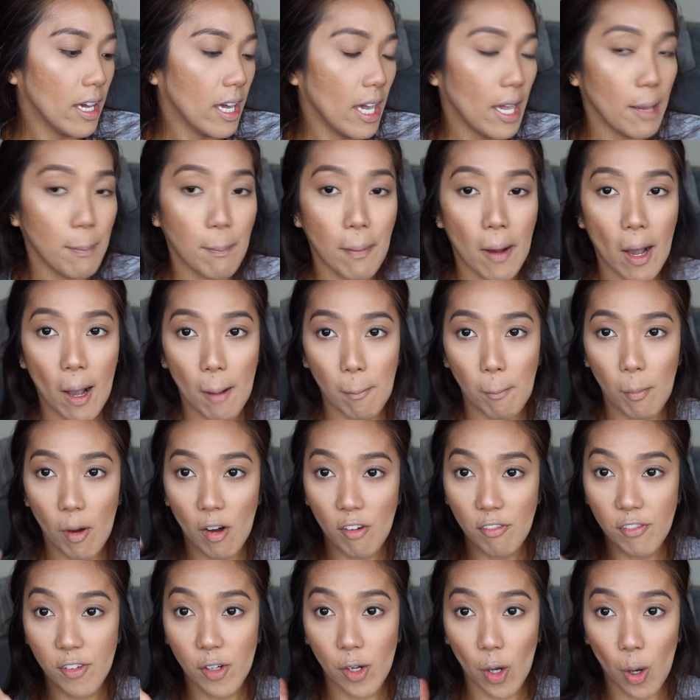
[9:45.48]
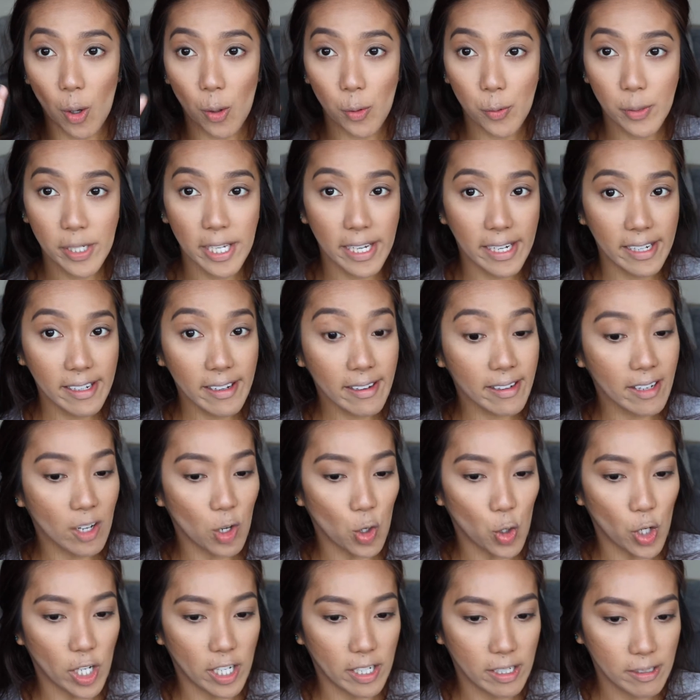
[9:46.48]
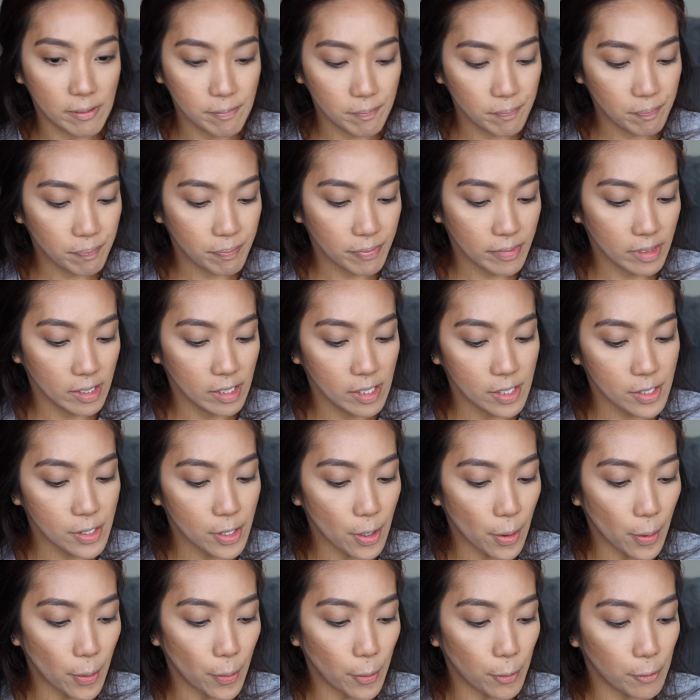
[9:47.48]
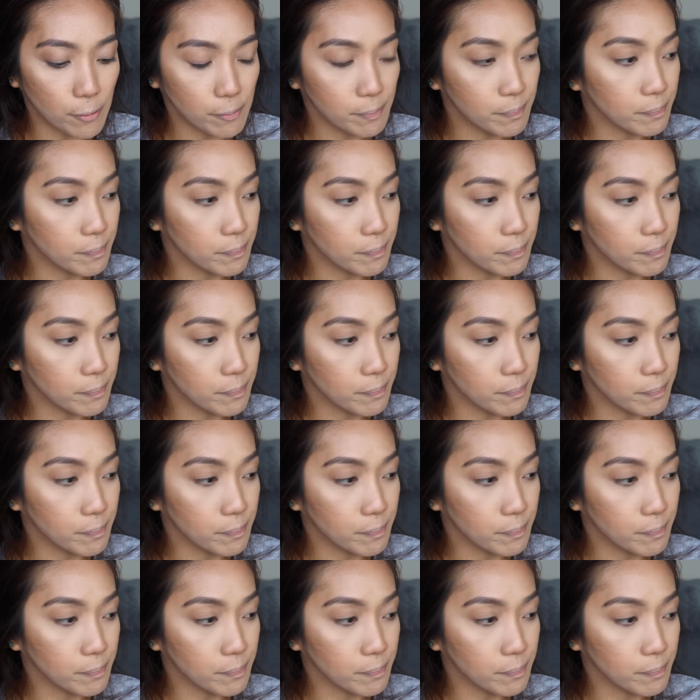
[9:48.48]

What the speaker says: a pop of gold in a corner. So